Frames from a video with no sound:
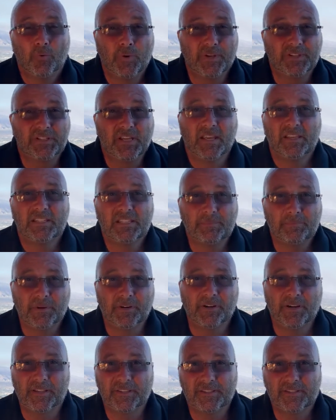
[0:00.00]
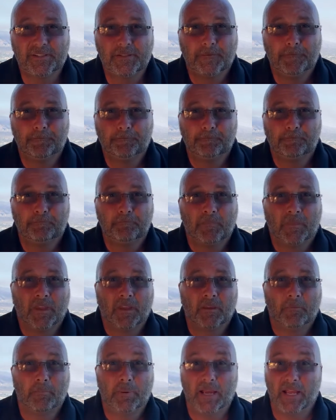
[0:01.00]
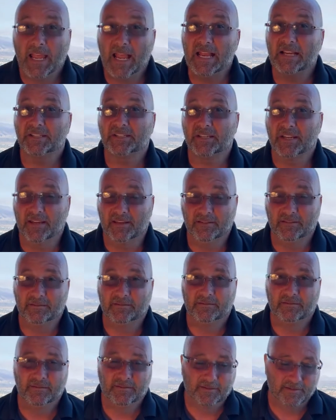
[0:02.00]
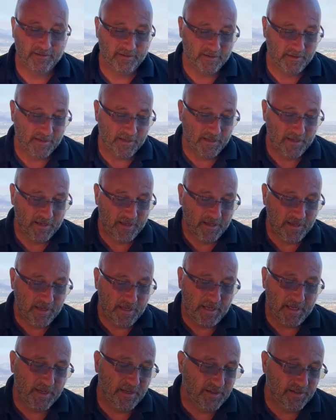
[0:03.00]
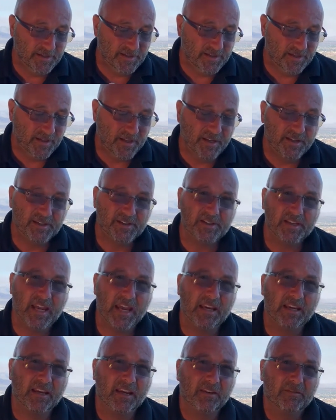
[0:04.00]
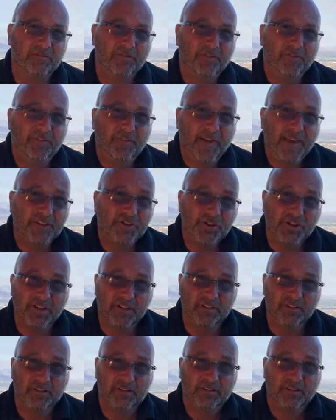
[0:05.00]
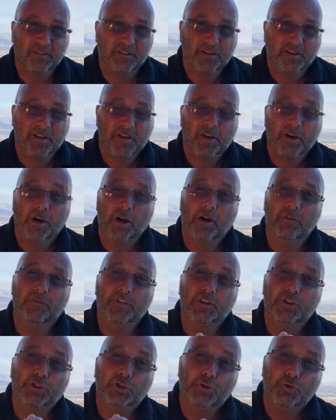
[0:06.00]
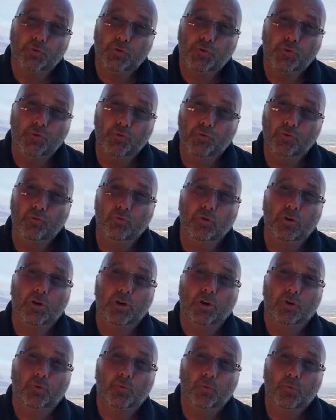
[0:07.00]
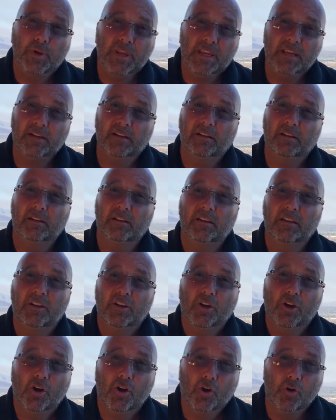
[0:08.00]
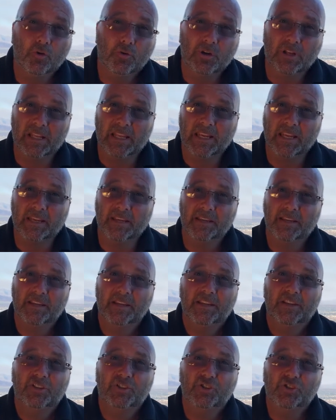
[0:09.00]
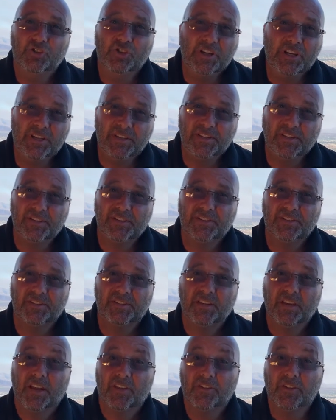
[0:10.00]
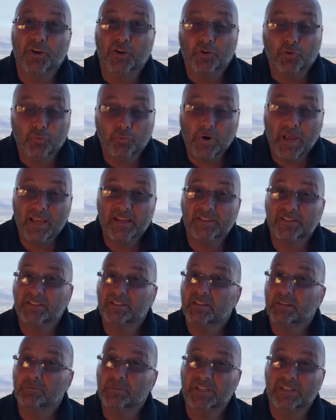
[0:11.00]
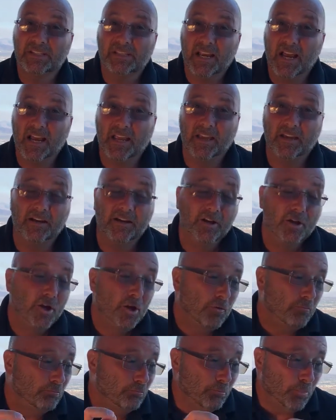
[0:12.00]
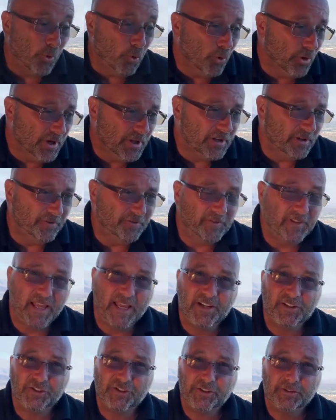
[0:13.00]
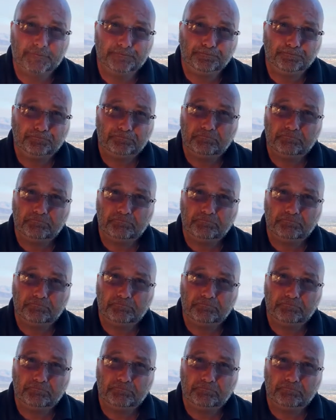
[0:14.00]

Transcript: We test spirits by asking, is this a confession of the true, real, only Jesus the Christ, the Messiah, born in the flesh,